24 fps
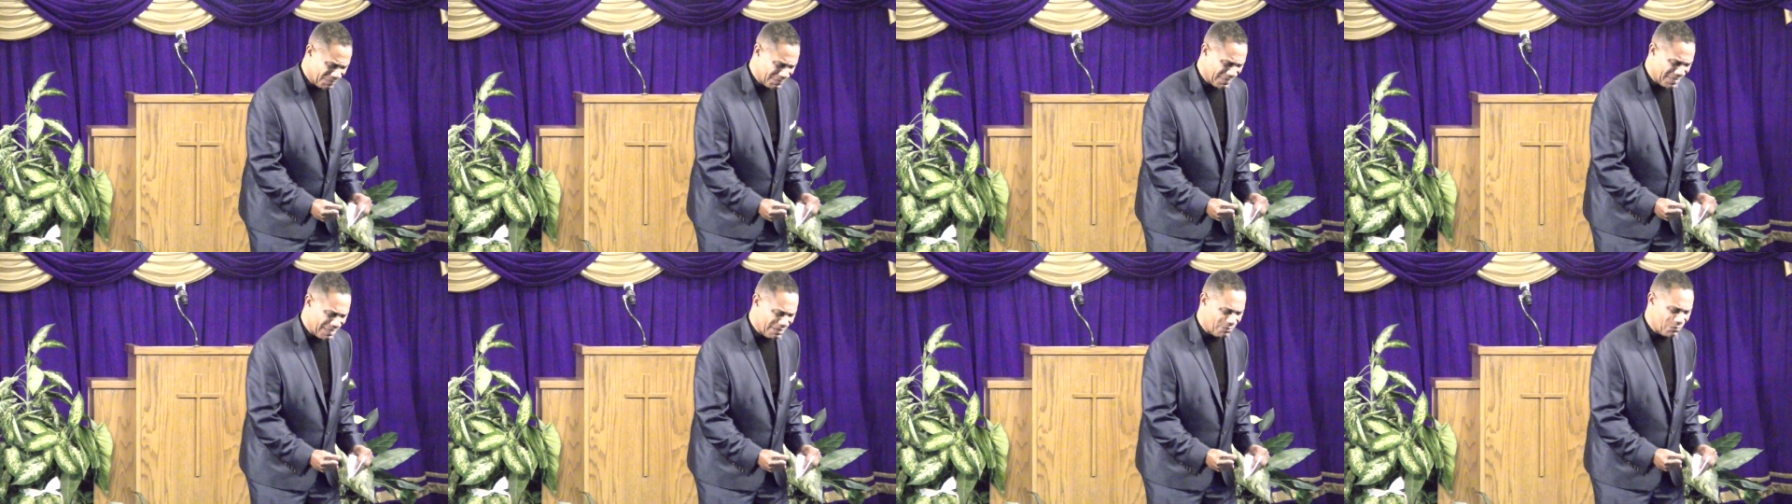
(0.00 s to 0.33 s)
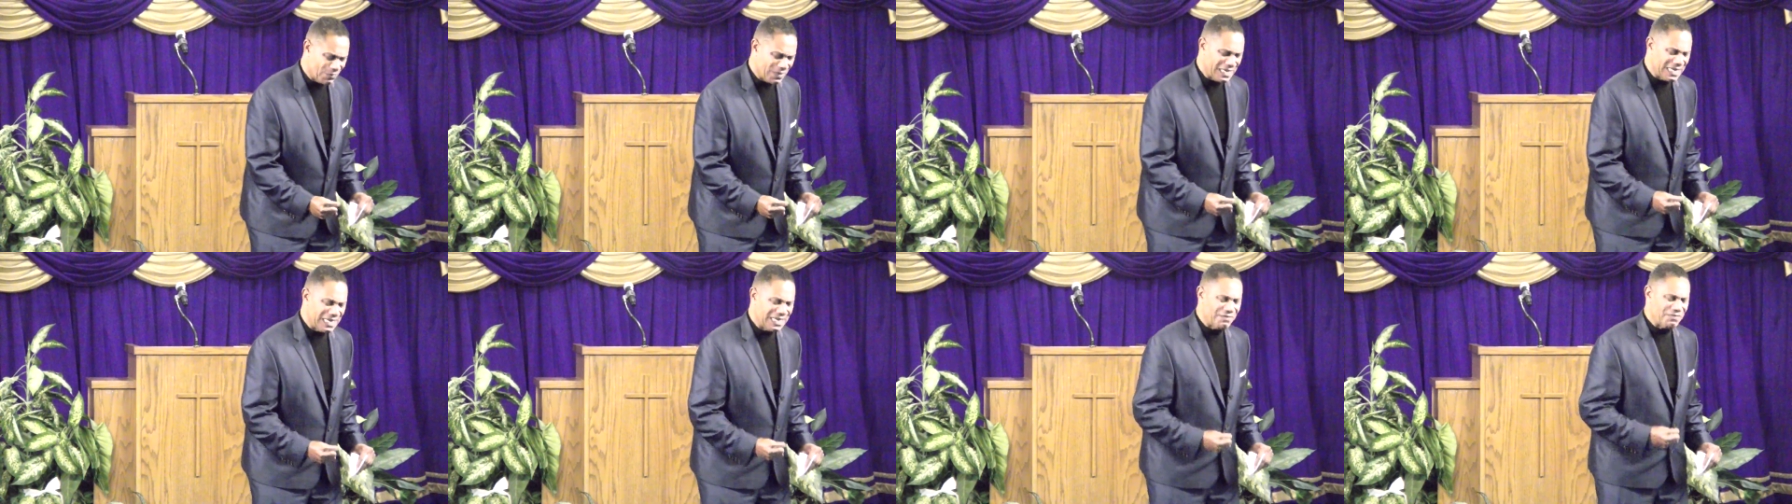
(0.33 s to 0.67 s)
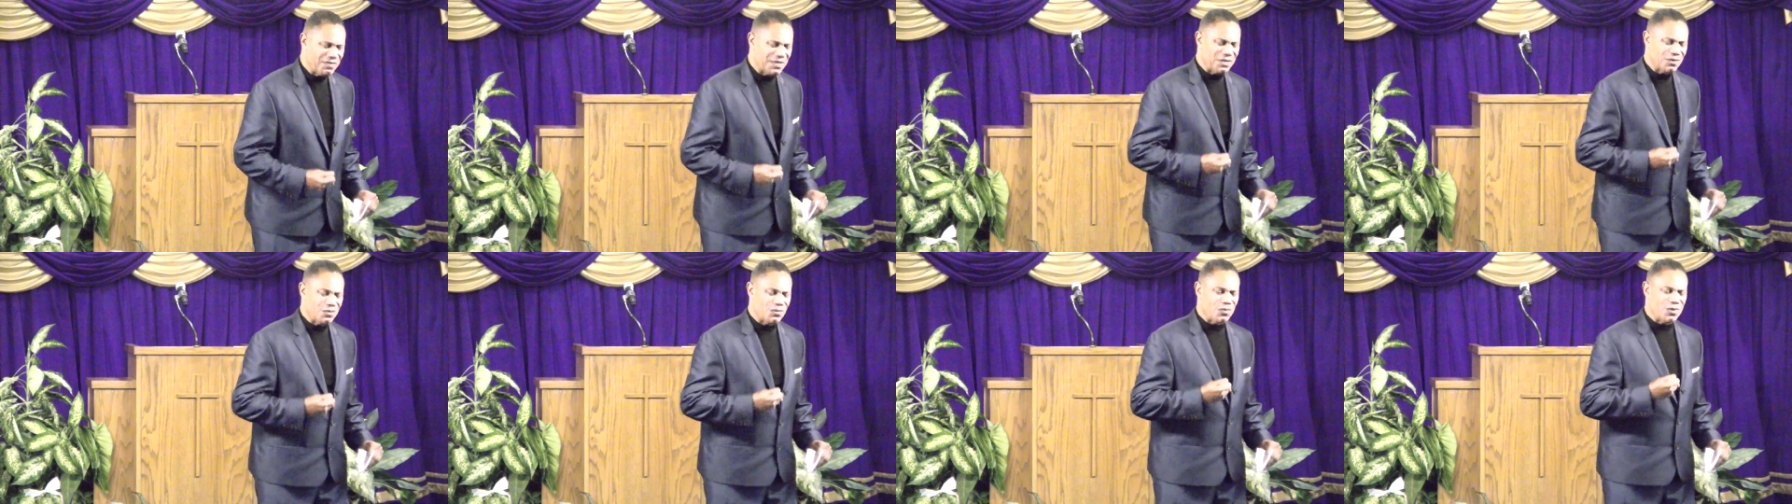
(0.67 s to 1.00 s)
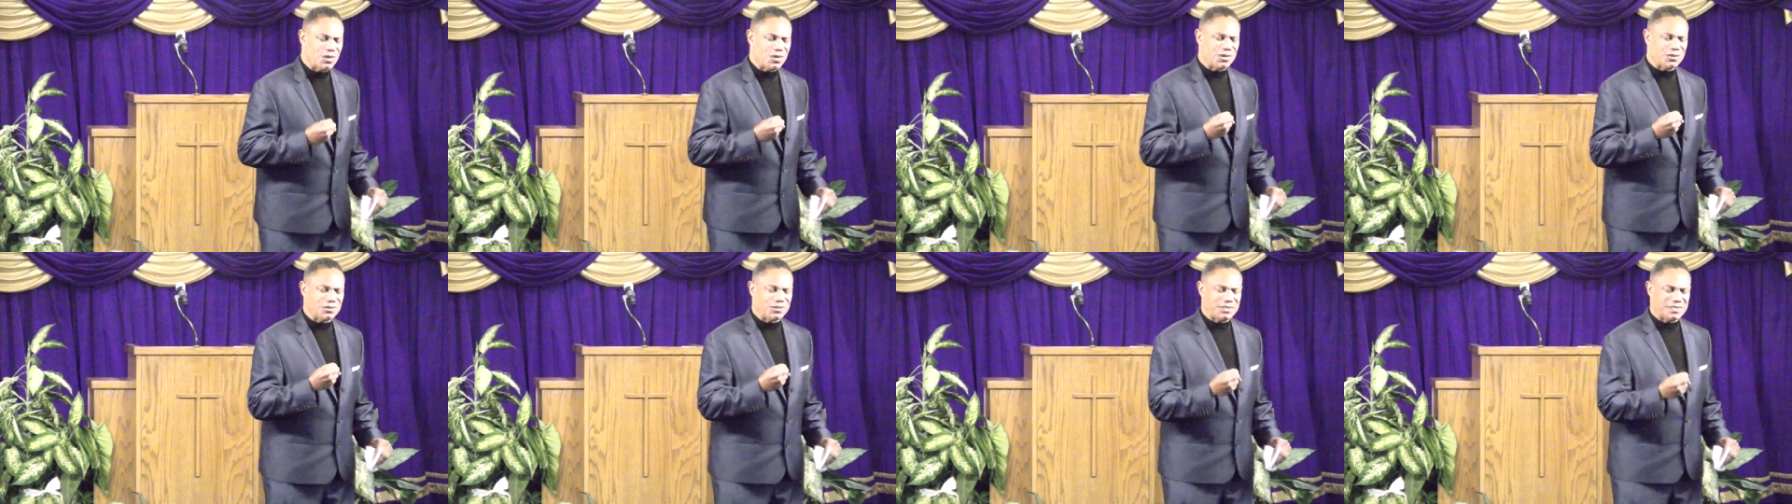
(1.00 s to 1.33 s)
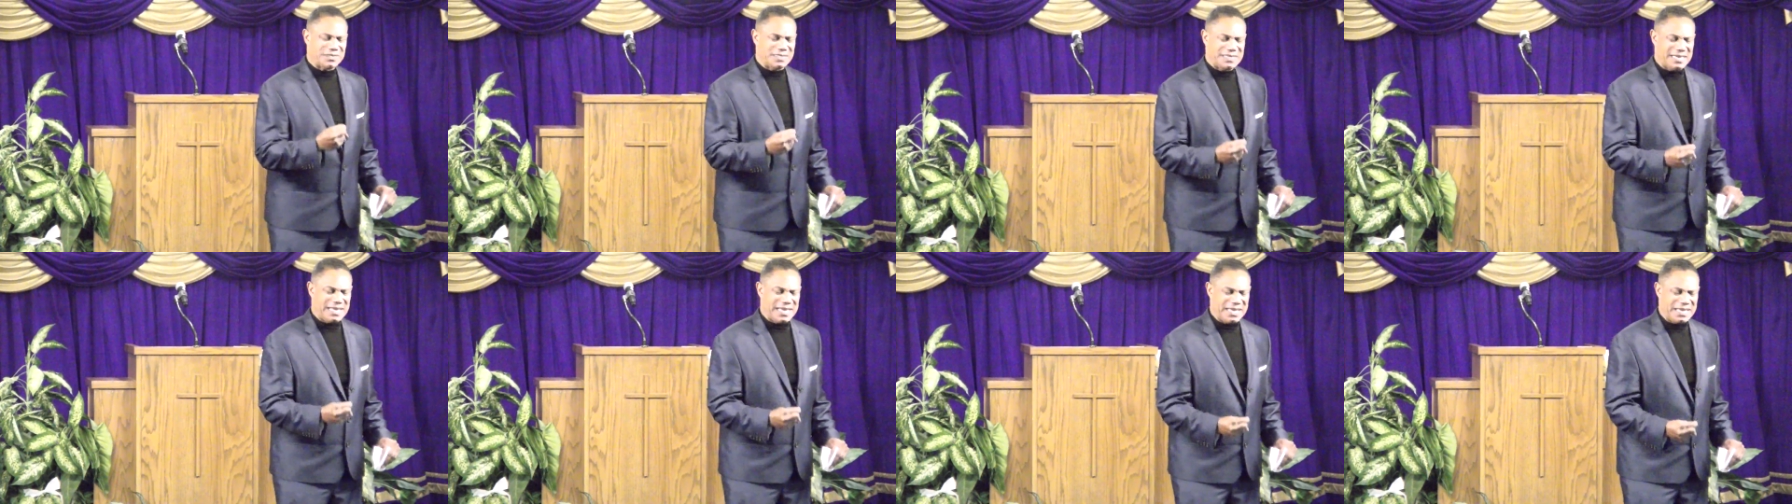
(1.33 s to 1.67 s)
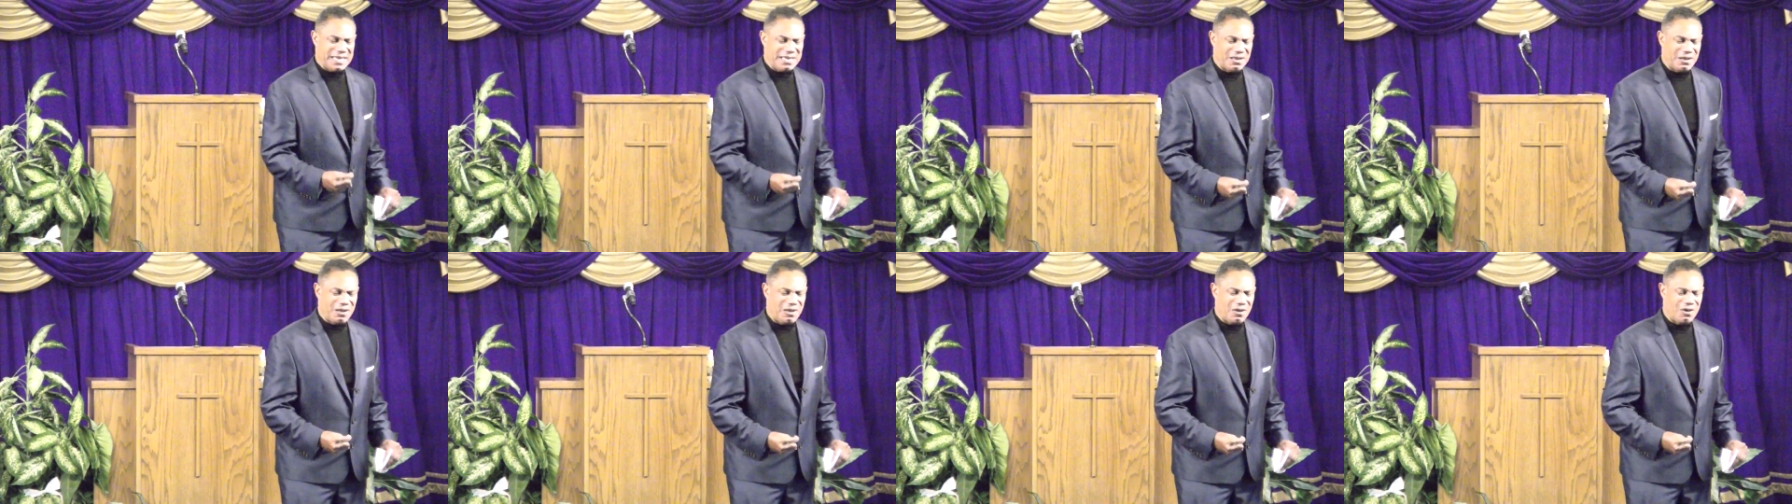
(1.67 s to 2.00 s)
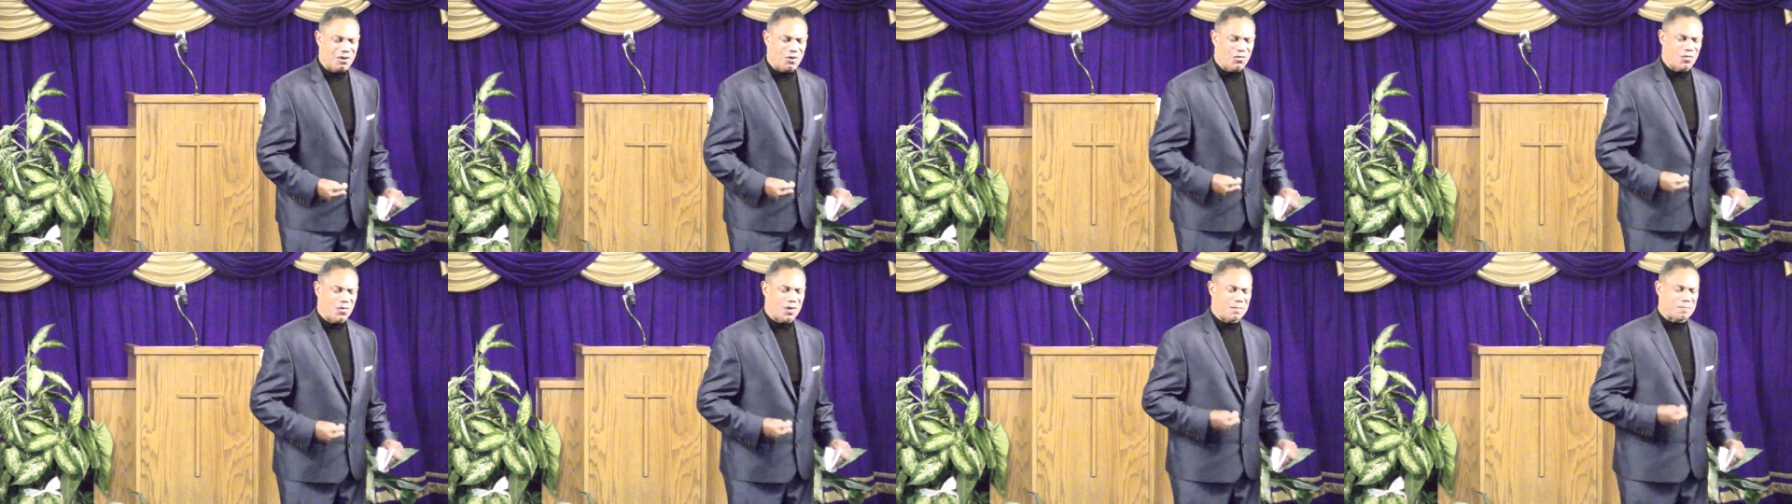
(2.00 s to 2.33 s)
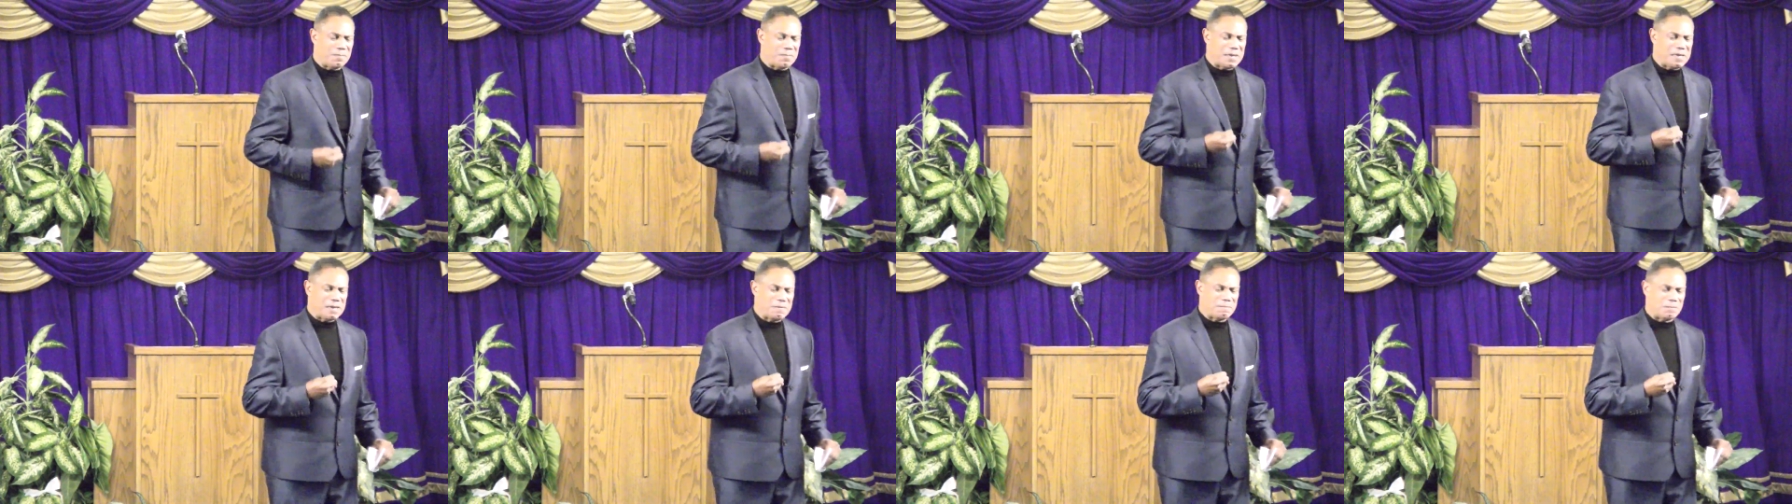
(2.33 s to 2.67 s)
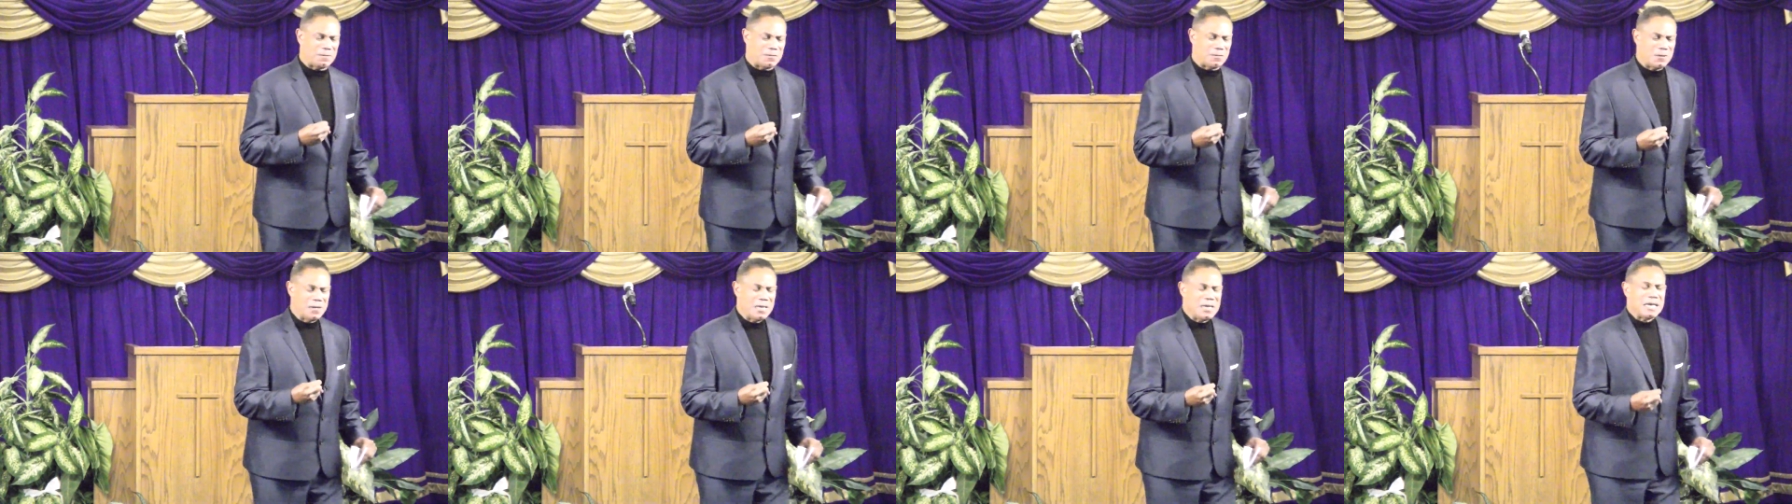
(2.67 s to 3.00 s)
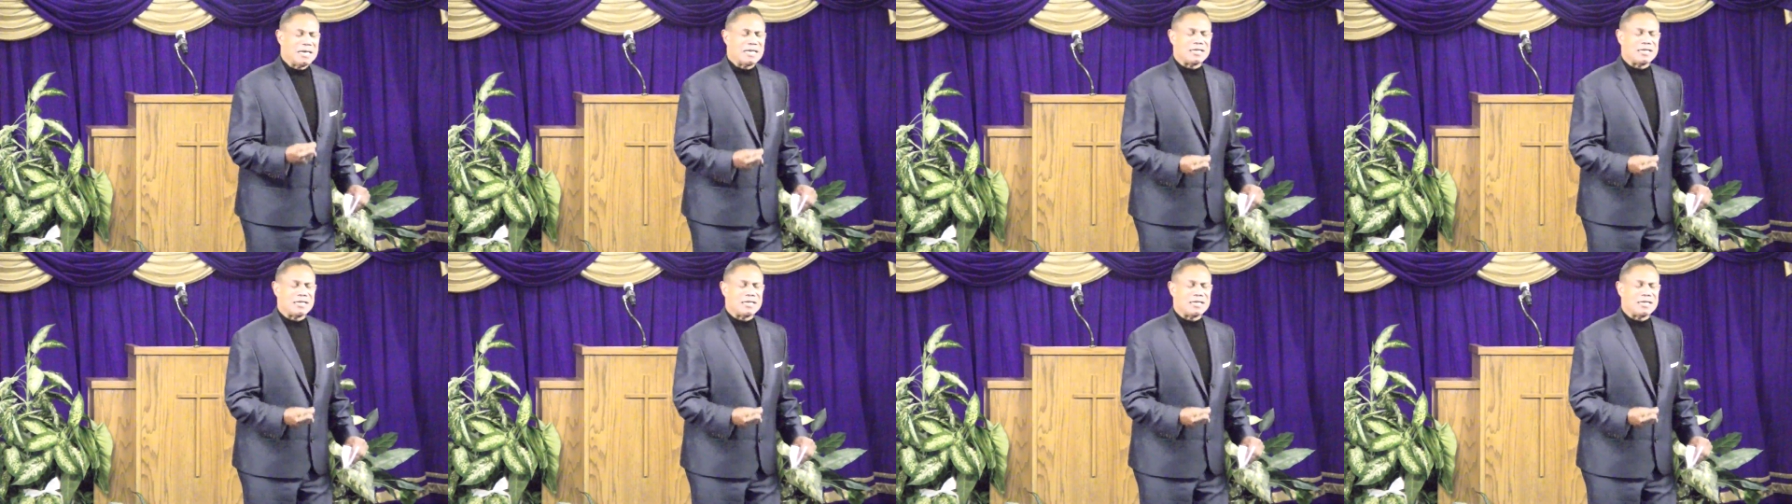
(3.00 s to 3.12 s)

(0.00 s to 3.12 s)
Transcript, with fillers: And we live in a world today, y'all, where people